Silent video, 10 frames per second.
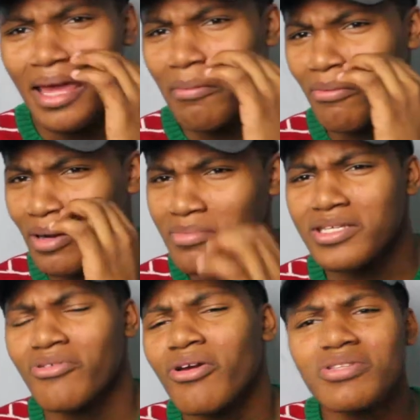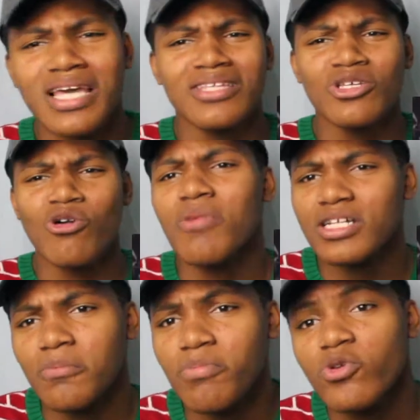Him and Rey Mysterio take too
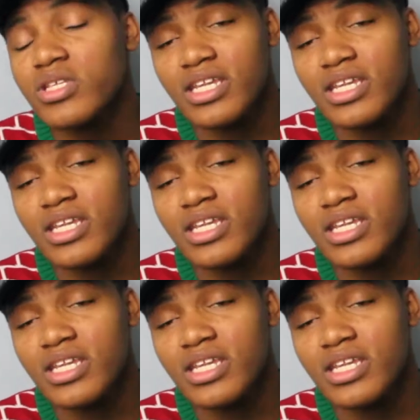much abuse